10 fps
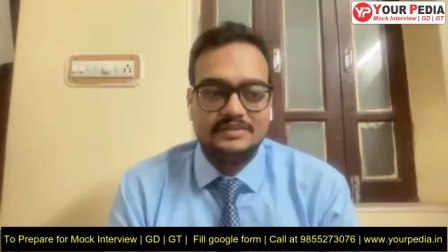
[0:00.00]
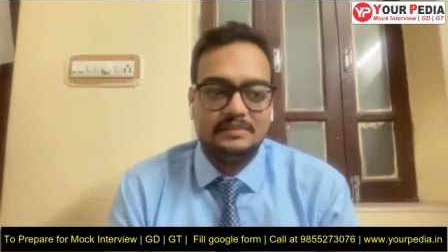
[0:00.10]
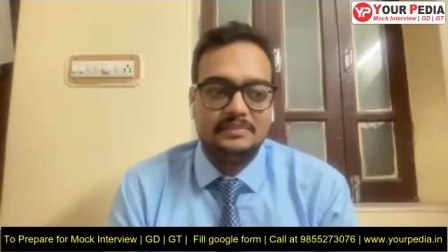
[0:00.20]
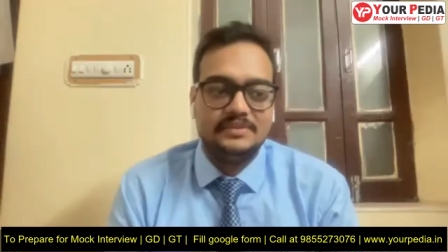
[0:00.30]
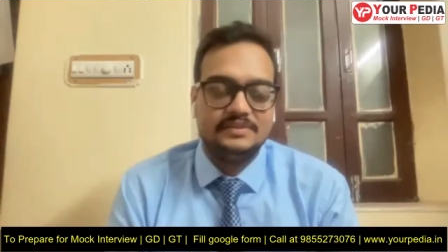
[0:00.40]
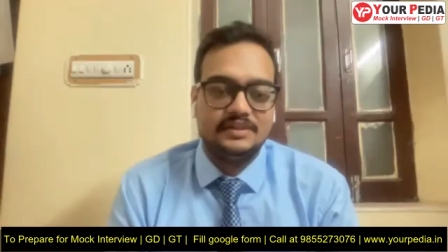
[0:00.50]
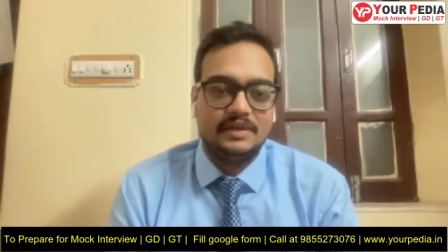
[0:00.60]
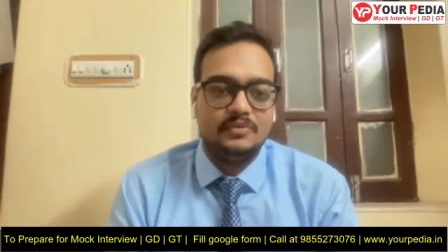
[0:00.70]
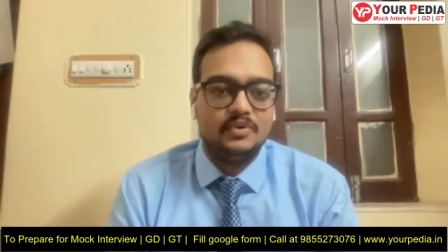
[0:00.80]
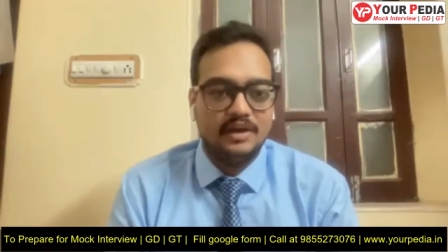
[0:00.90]
except this,
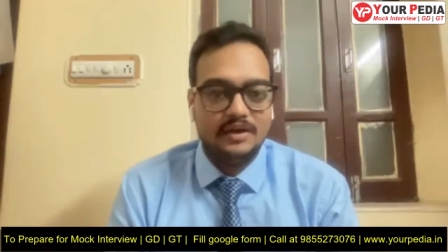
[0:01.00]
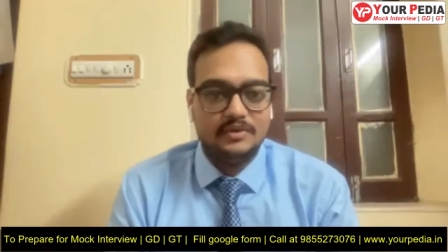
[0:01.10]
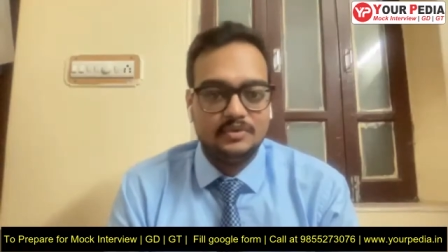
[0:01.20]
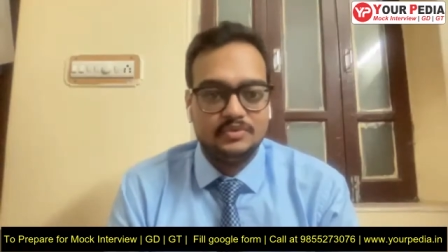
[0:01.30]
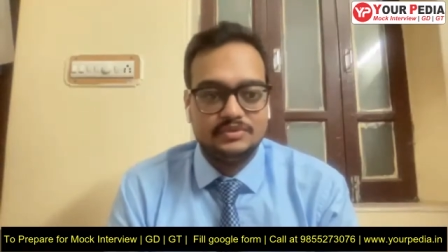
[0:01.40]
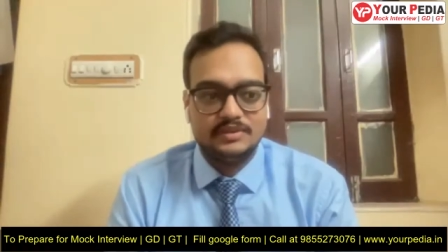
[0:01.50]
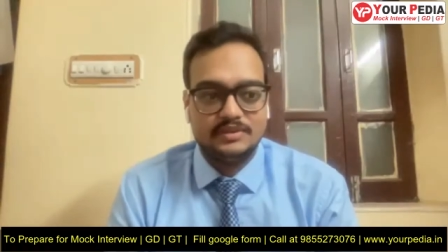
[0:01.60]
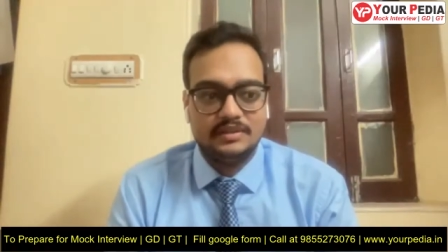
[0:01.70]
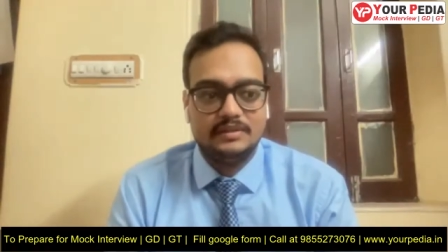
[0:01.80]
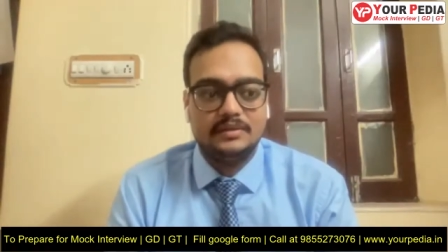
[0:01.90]
sir, I would like to,
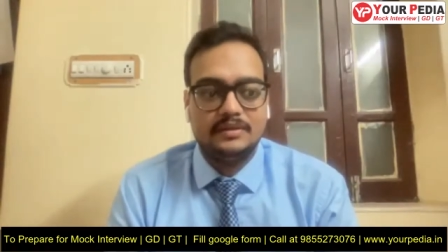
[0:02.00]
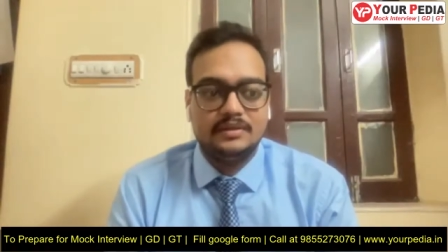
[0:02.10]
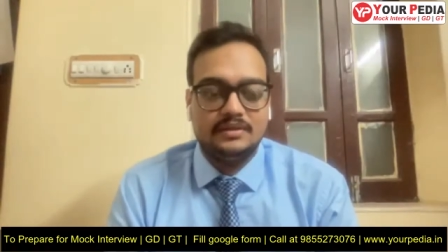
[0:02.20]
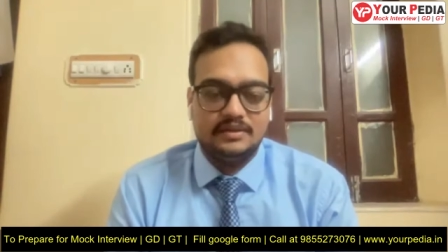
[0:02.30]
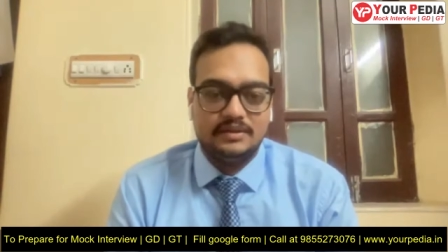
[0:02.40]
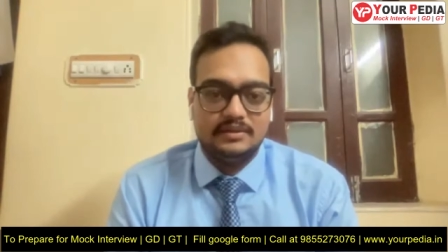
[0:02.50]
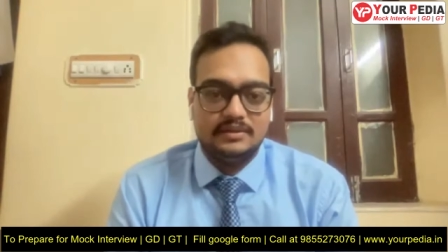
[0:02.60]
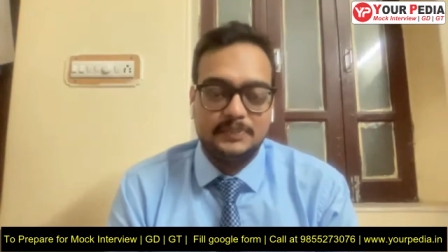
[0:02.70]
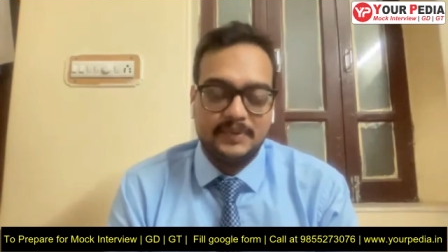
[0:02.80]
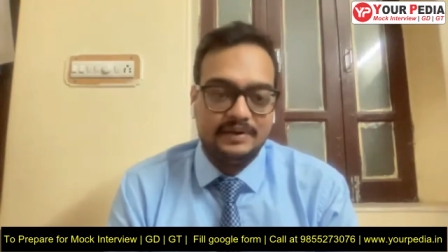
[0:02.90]
sir,
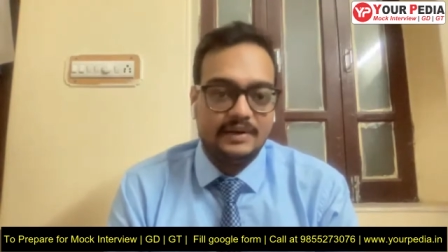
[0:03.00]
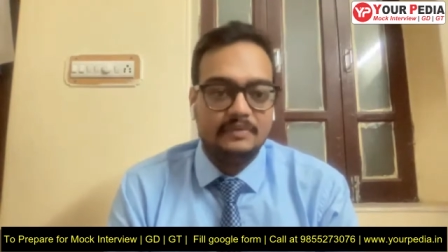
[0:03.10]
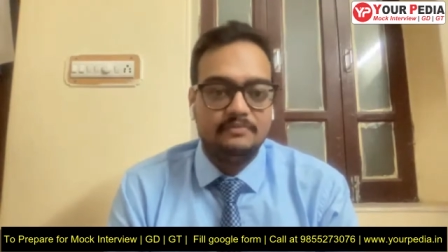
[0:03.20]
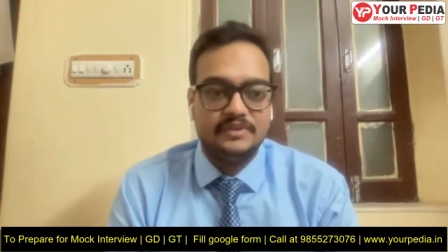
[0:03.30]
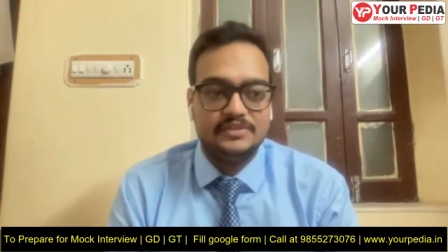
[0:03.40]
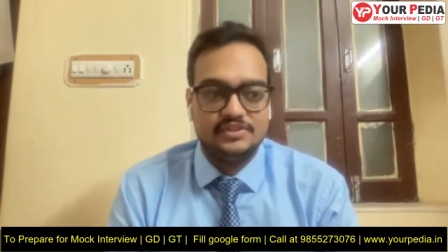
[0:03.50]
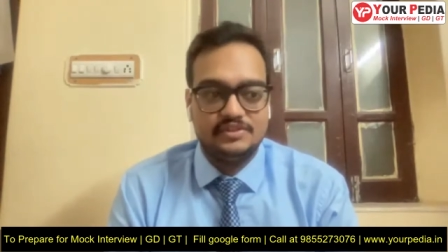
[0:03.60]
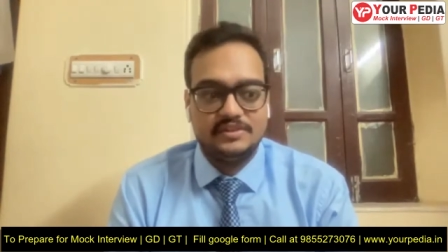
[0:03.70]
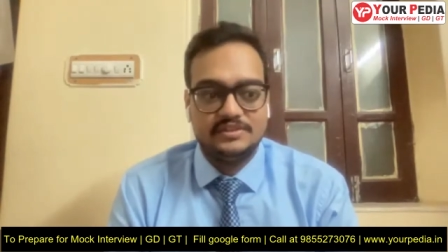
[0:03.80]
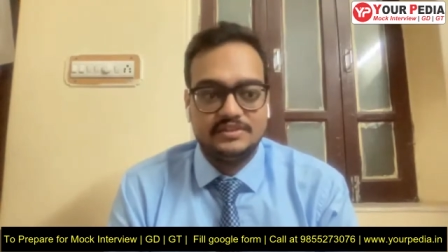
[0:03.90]
uh, spend time with
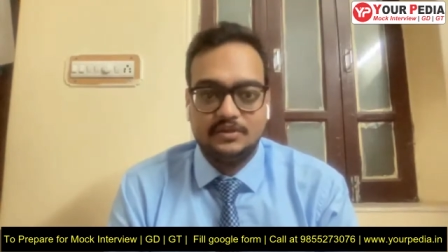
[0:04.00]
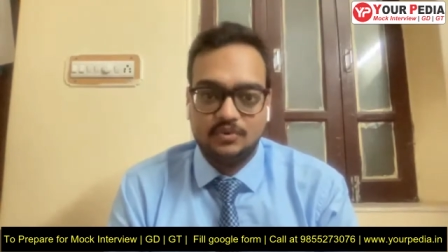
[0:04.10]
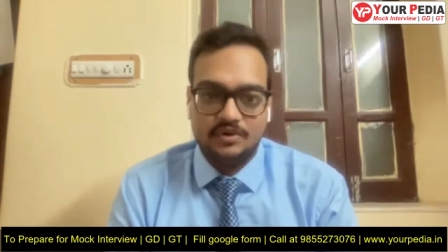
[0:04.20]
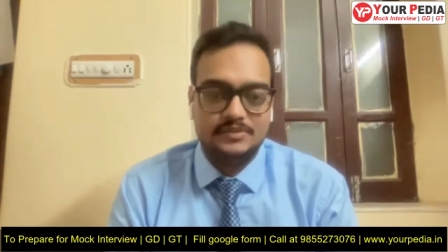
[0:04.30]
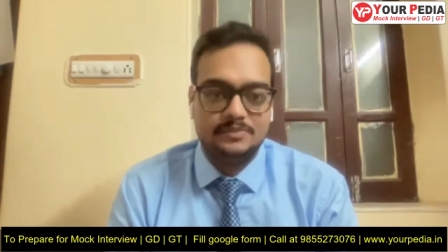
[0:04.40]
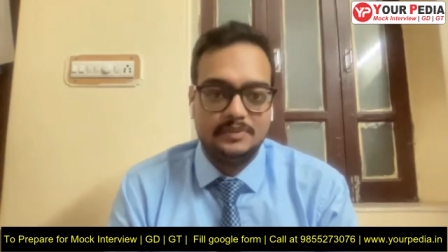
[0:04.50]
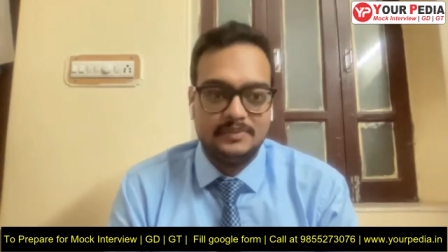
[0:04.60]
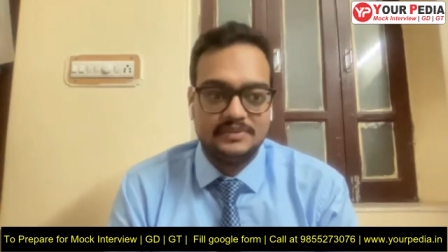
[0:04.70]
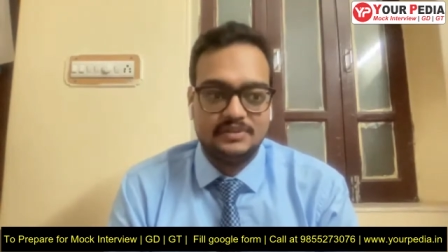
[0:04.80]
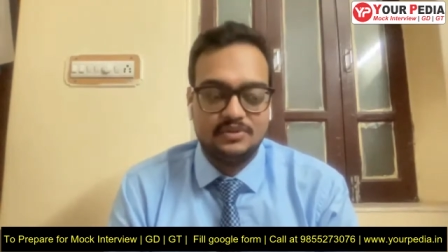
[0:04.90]
children and oldest
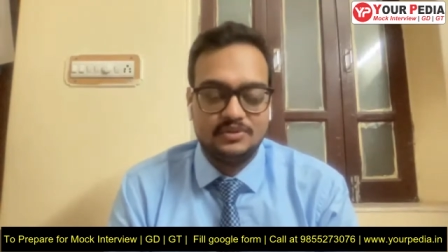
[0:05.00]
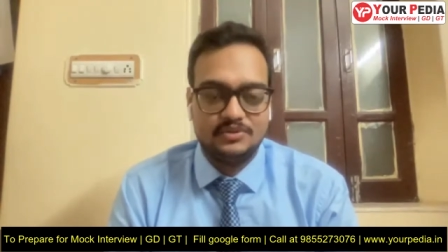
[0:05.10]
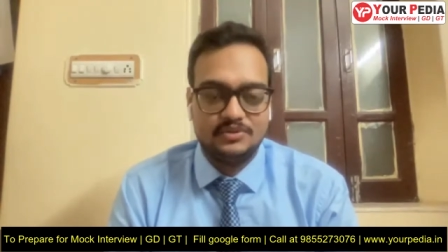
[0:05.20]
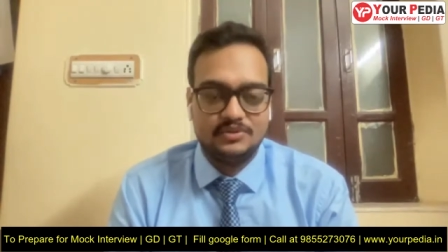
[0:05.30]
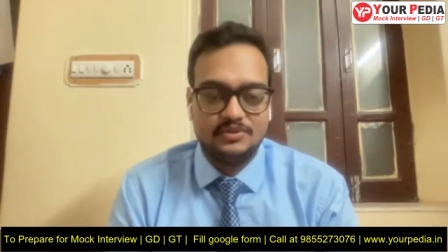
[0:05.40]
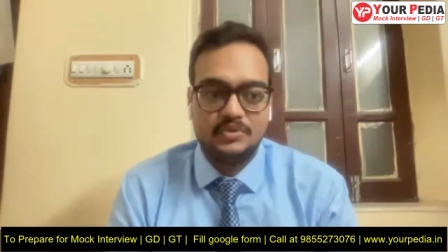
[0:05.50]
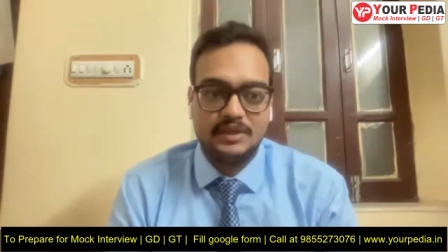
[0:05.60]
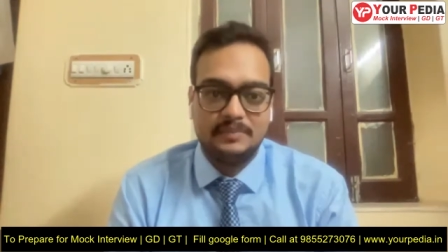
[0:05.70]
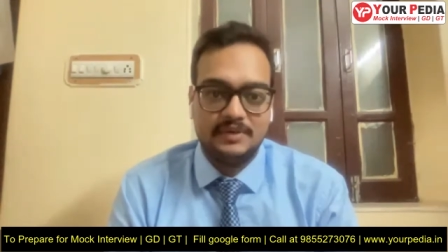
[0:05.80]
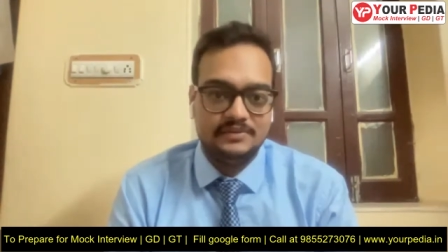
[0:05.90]
people, sir, also.
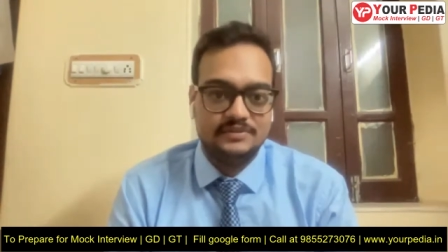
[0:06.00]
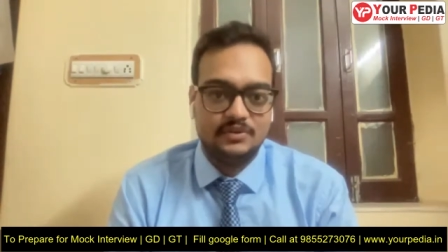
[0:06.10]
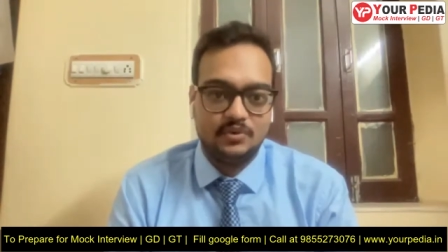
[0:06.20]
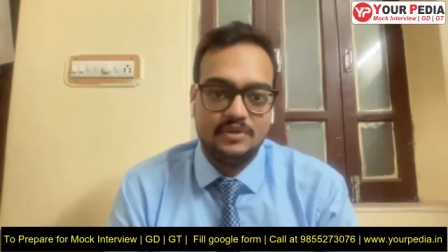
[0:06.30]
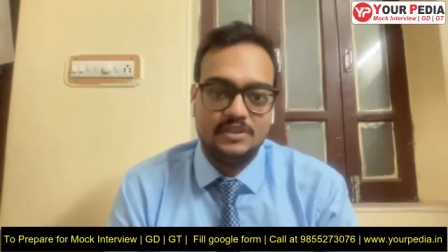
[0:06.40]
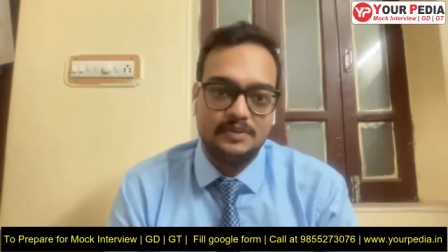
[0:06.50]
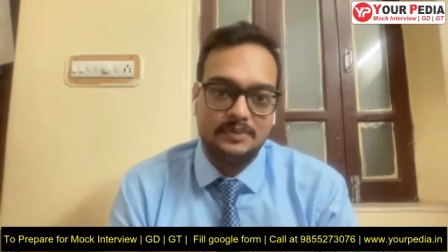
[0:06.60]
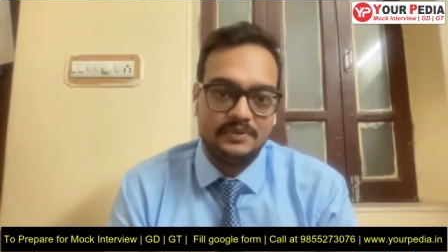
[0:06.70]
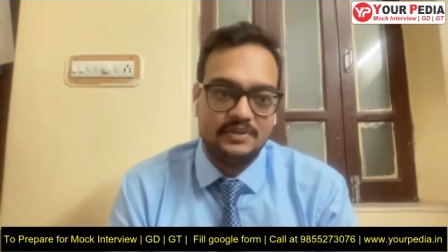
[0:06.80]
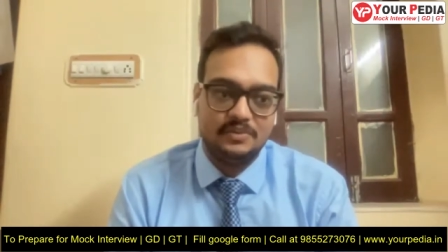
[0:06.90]
Because I believe, sir, oldest
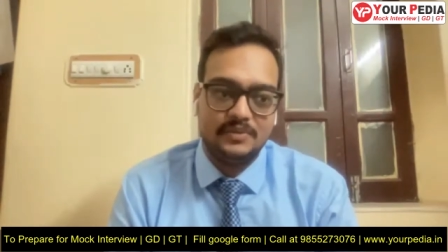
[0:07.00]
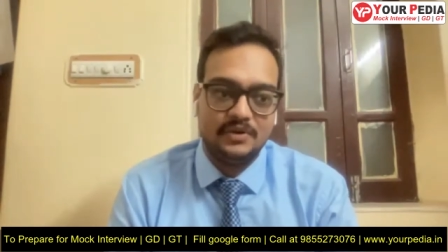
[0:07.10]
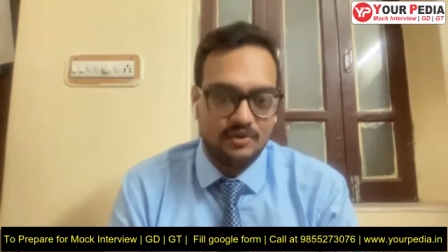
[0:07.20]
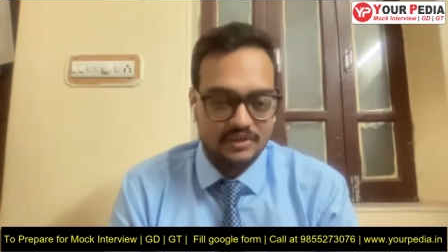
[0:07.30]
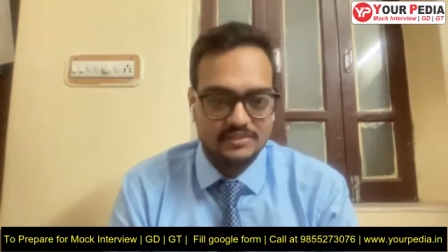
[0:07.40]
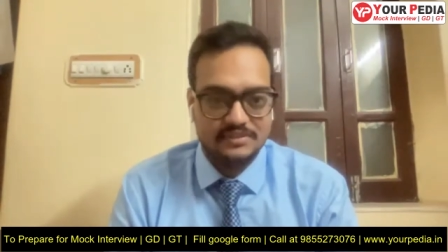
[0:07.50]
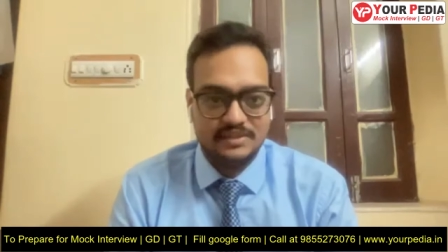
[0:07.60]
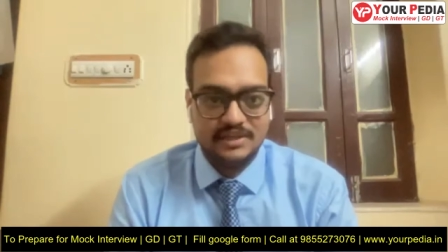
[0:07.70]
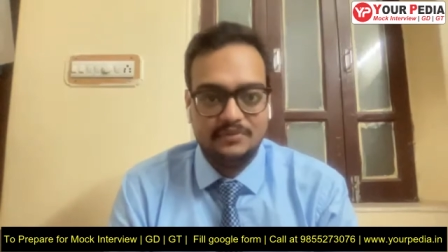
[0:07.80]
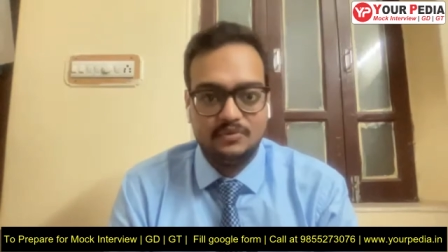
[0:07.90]
people give me knowledge
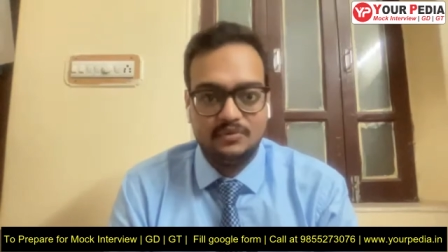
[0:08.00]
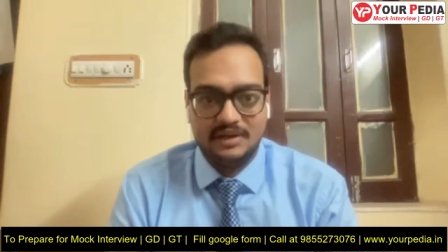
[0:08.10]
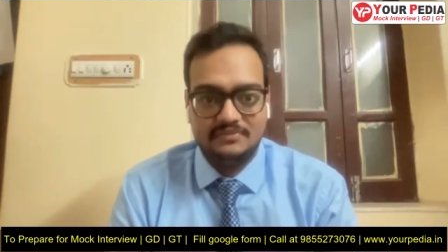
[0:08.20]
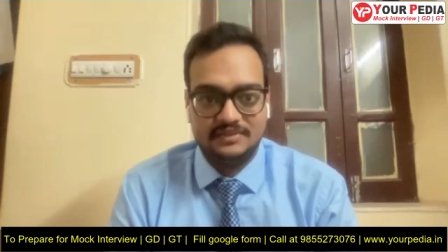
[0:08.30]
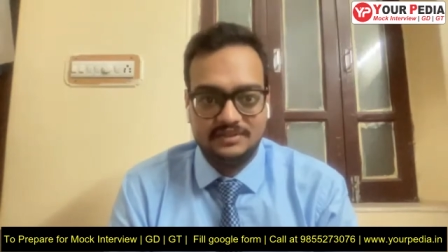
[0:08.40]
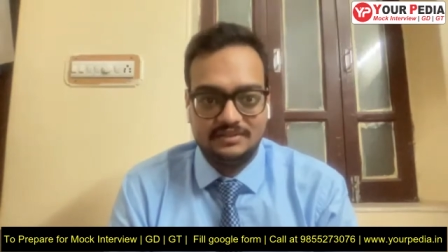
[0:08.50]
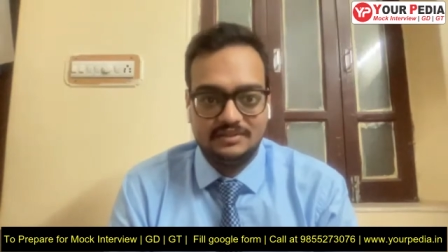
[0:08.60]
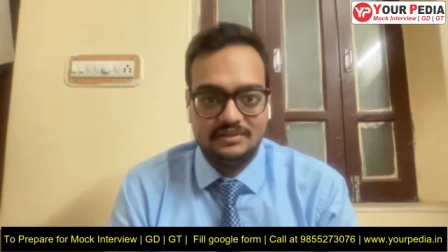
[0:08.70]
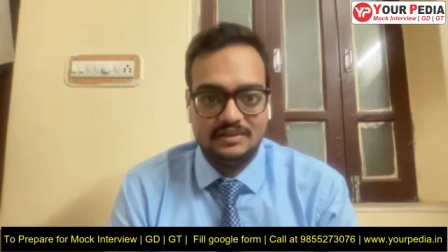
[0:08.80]
related to life, sir.